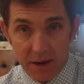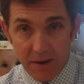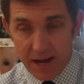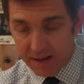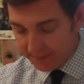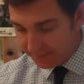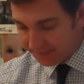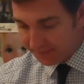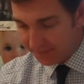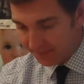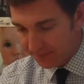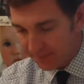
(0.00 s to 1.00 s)
all right?
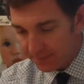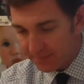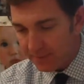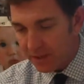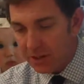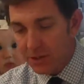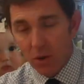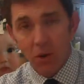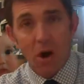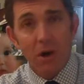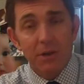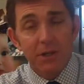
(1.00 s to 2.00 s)
So
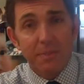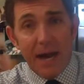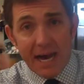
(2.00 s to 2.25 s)
Congress